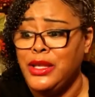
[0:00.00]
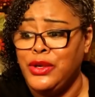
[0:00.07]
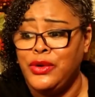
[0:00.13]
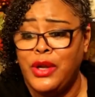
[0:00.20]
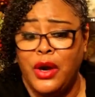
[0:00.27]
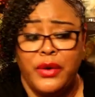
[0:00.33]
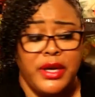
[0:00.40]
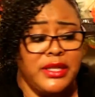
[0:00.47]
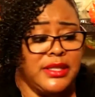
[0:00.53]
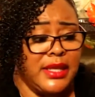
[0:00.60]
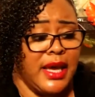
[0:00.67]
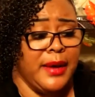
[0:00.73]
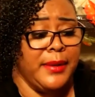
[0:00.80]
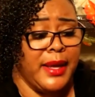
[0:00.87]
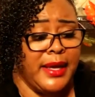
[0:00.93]
You know, it's
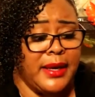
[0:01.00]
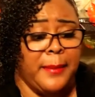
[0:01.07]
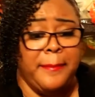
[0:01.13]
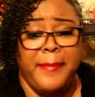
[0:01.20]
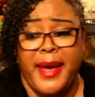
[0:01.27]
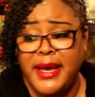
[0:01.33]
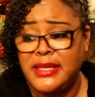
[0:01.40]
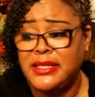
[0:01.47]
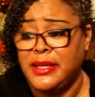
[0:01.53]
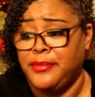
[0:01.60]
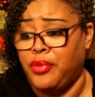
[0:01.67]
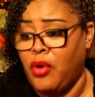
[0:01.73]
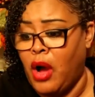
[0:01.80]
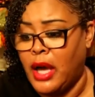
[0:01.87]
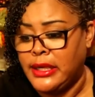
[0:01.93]
a, an
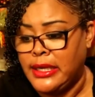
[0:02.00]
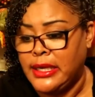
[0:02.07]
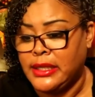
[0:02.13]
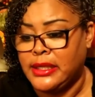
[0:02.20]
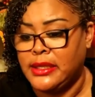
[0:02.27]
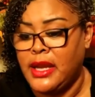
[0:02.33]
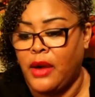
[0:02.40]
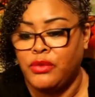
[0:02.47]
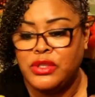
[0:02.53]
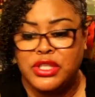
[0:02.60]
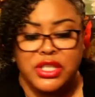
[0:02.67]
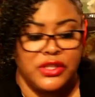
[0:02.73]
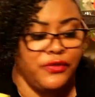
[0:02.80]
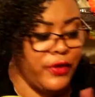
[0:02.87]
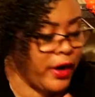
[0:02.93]
amazing product. And I
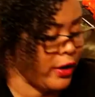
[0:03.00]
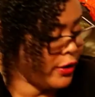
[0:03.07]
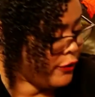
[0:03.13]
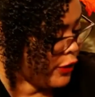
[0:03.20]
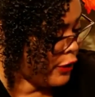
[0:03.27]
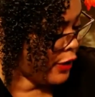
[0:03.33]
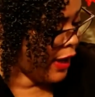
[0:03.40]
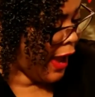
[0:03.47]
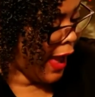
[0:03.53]
was just very, very